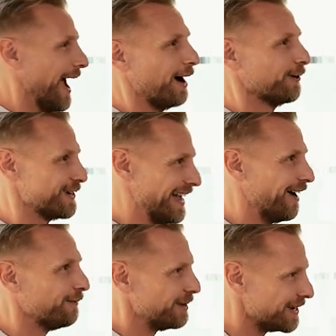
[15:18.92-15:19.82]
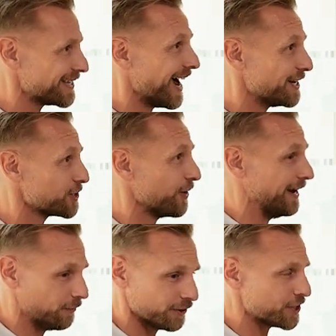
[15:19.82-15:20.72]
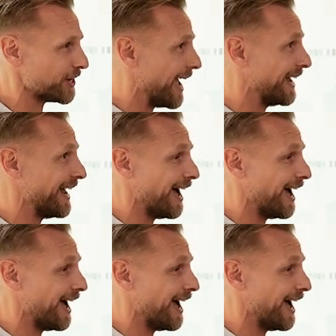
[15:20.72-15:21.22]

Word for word: hours now. Besides training, we're just hanging